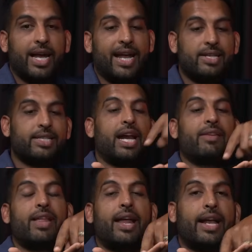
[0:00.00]
Inside
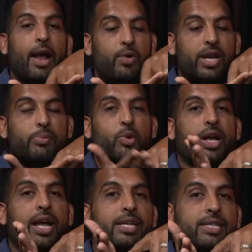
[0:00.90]
of that accounting
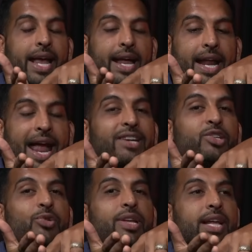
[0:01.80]
book is an
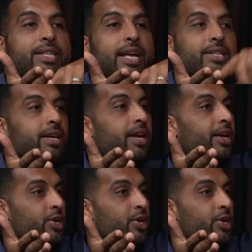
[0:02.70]
entry that says,